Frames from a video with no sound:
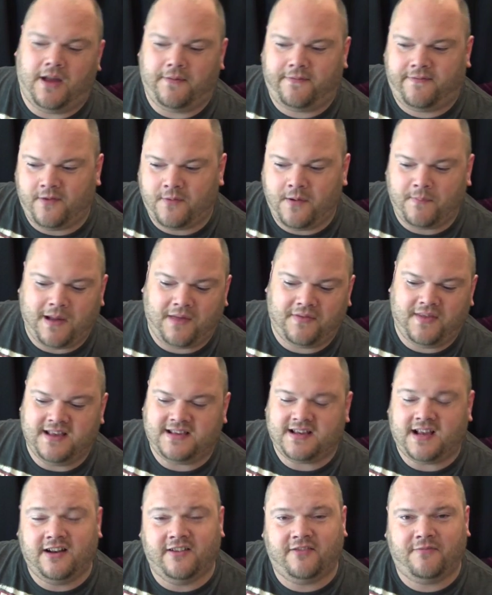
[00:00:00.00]
a film about
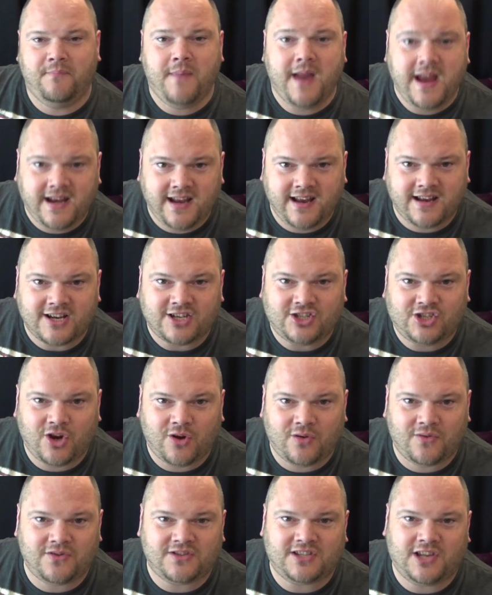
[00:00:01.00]
these kind of media
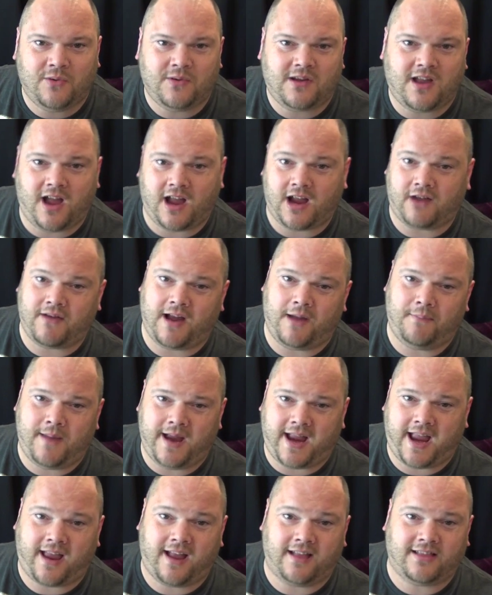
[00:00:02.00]
students who are going around
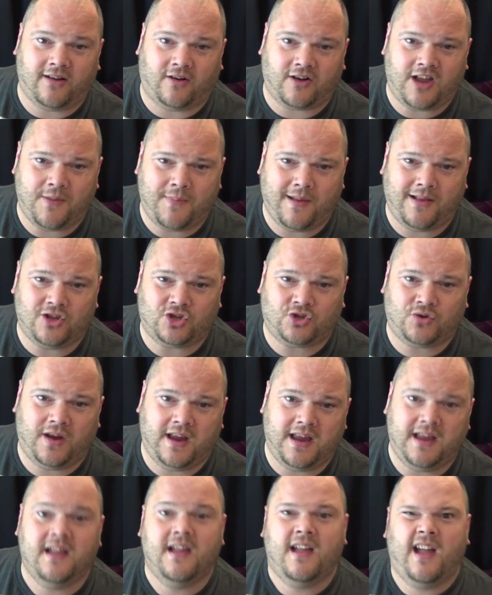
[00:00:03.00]
making a
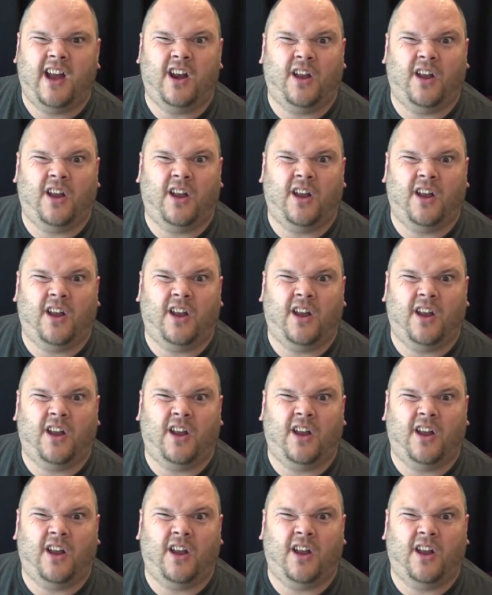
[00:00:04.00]
documentary